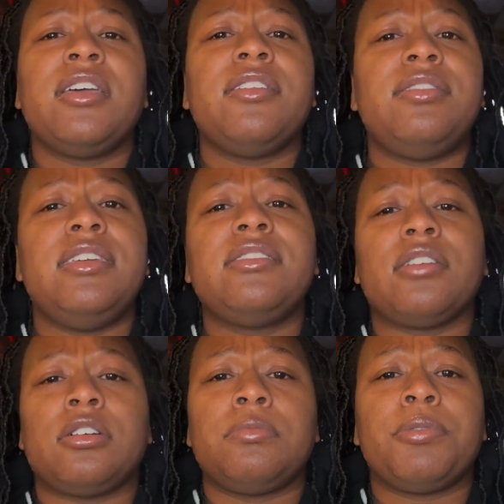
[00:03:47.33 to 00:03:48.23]
These
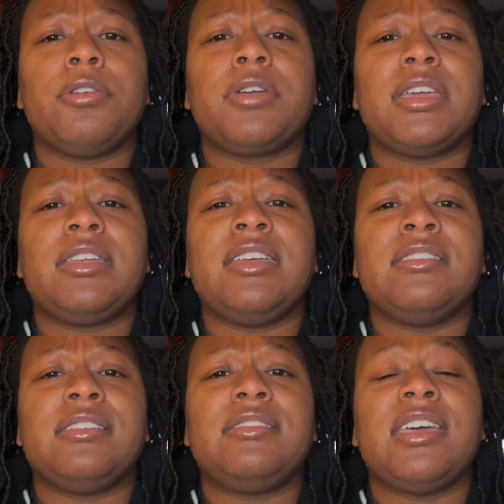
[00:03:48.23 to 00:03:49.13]
are broken
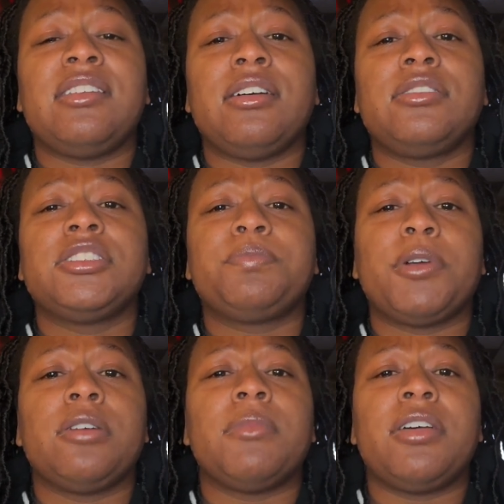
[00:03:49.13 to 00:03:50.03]
into $10
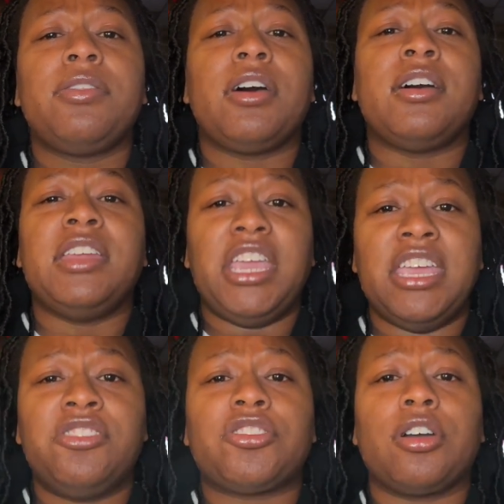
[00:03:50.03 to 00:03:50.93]
per month on
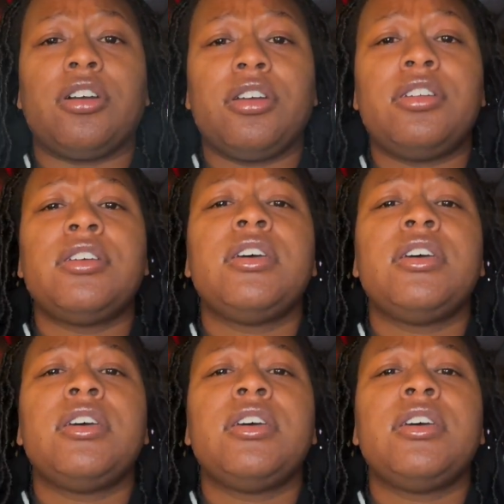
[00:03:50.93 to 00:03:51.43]
each card,